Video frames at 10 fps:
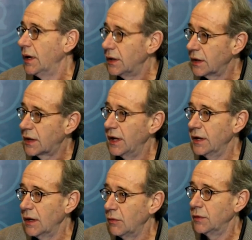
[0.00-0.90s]
And again,
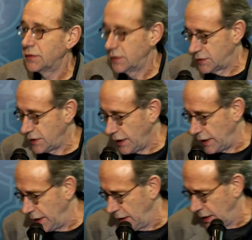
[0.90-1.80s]
I want to
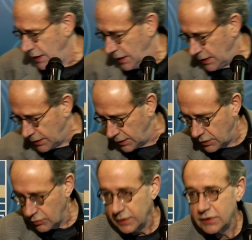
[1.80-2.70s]
say that
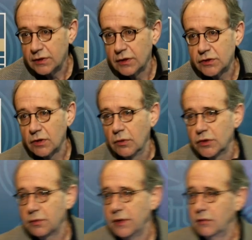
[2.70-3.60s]
the research on
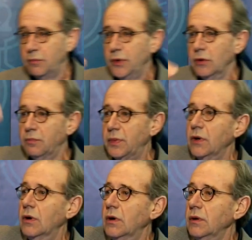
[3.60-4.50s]
which we could build
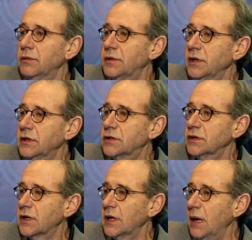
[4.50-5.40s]
beyond teacher
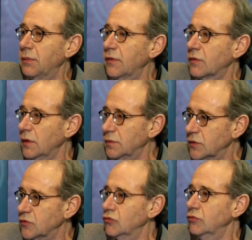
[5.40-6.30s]
collaborative groups
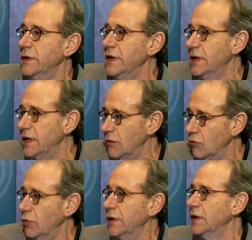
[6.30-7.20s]
was really,
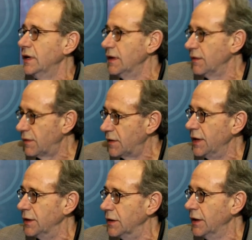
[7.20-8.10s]
really
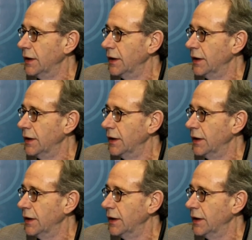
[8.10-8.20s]
thin.